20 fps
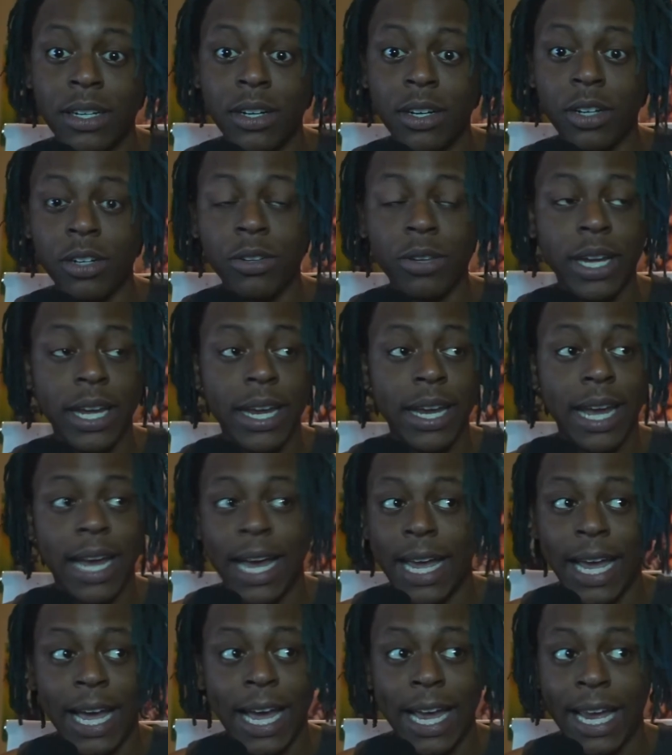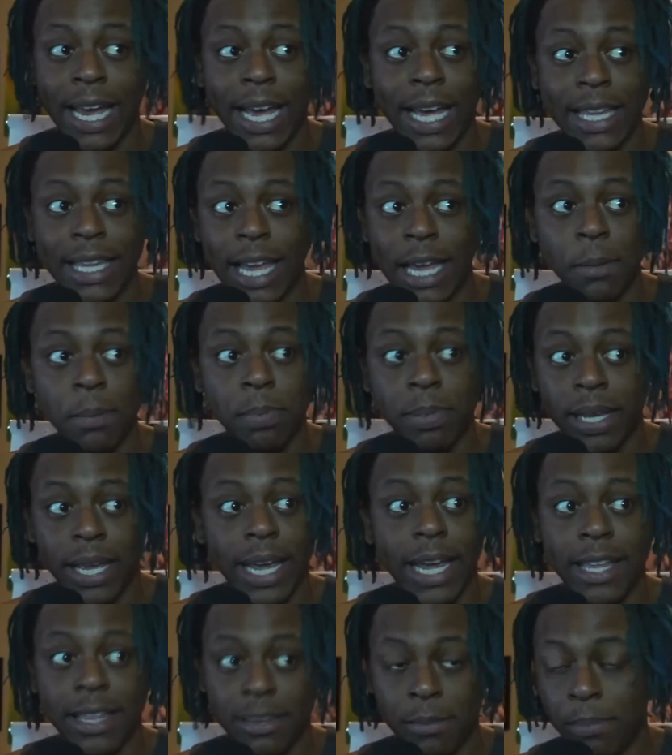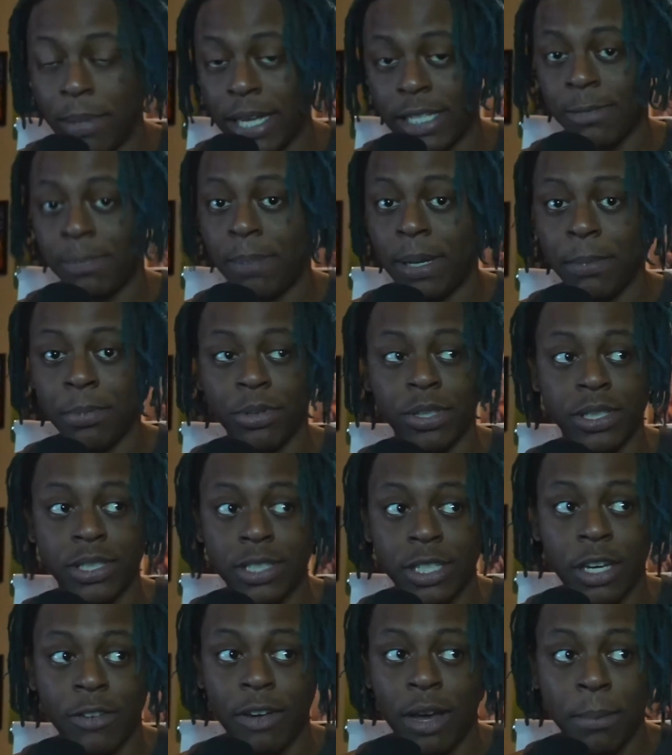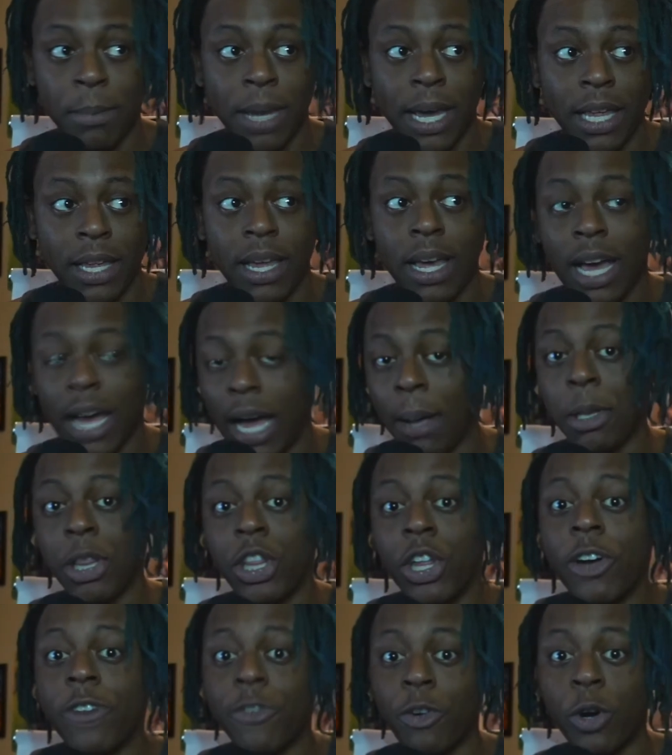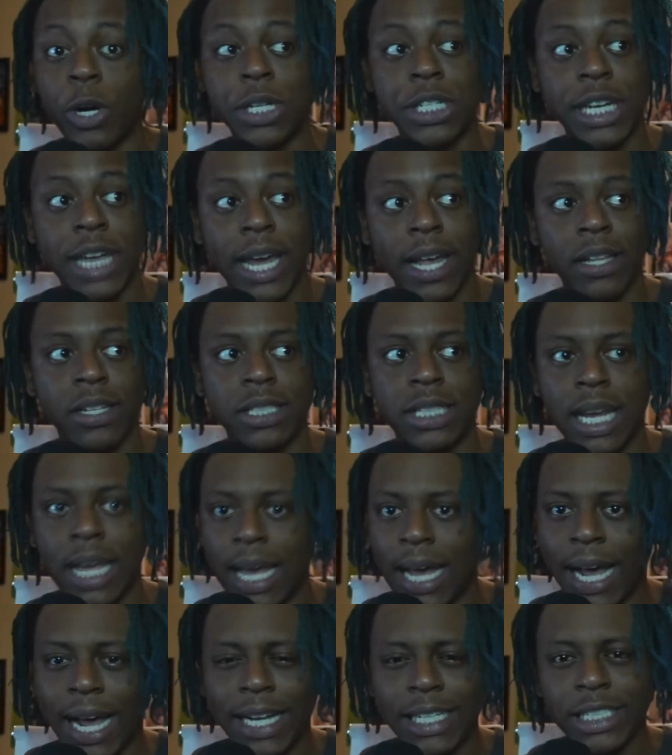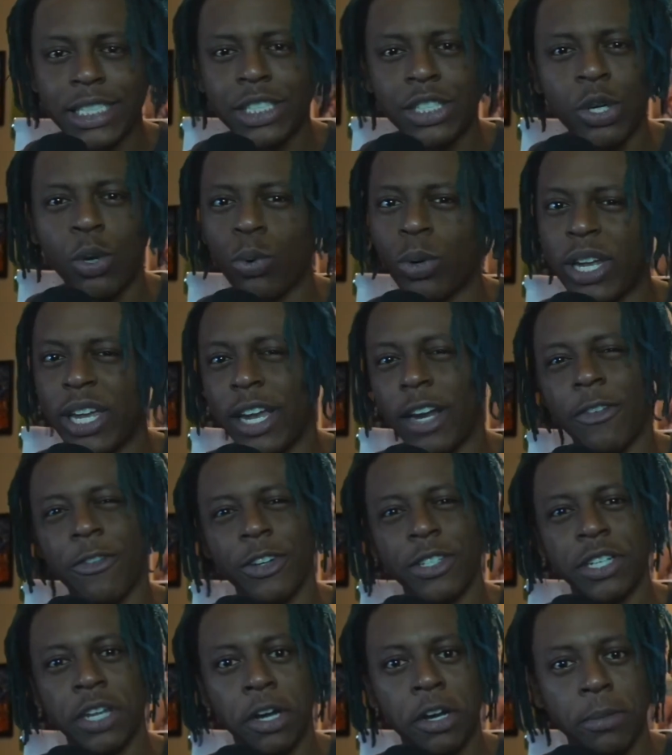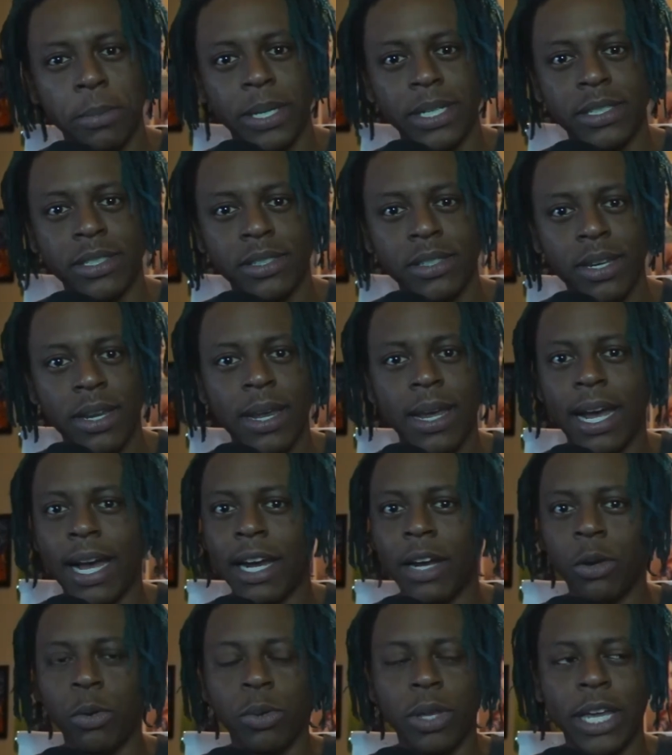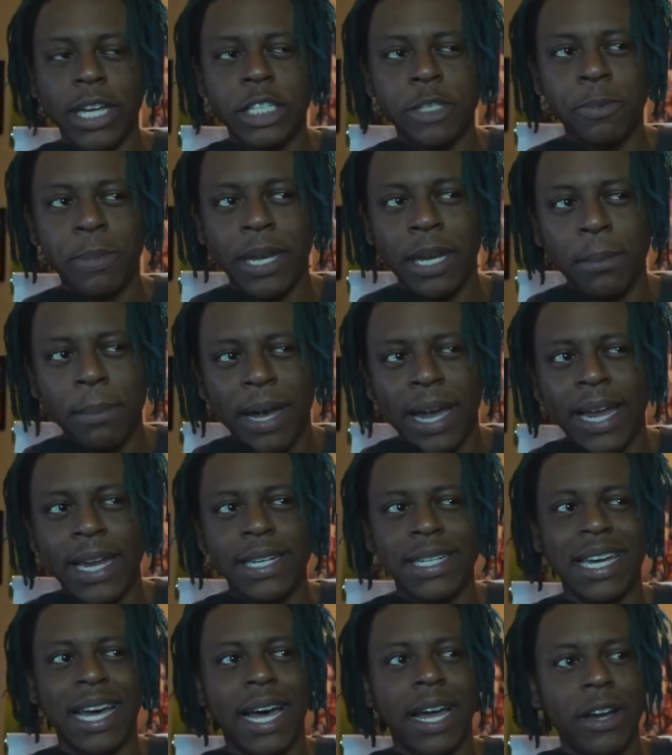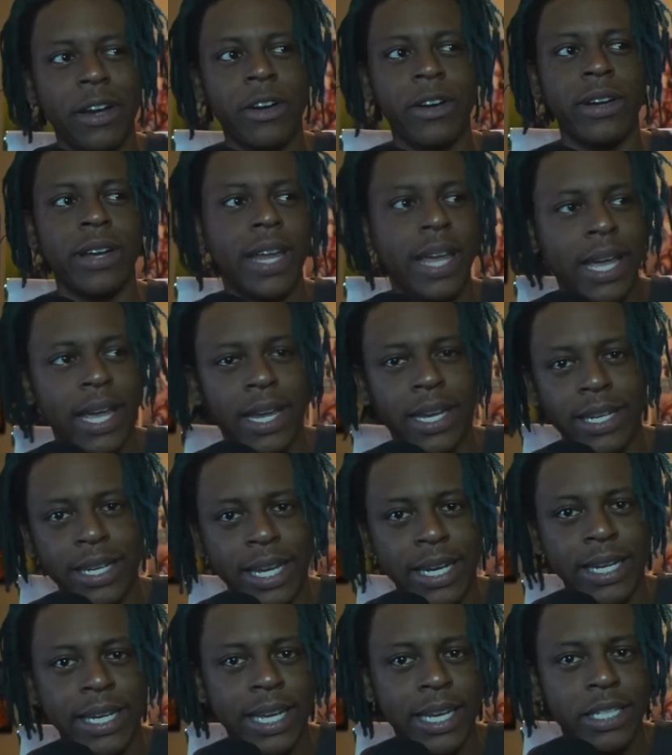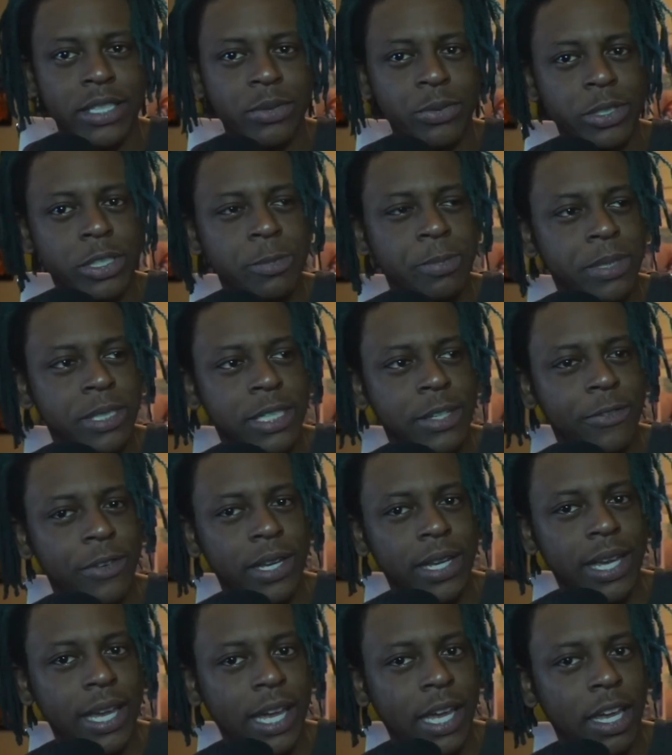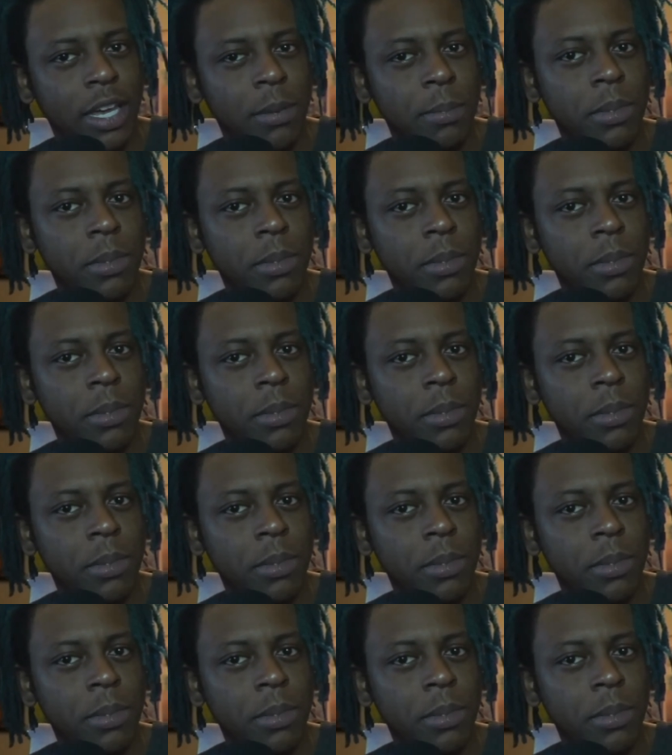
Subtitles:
Okay, I like playing the best people and stuff. I look for a challenge. I just don't care for tournaments. I don't like spending my entire day dedicated to a specific game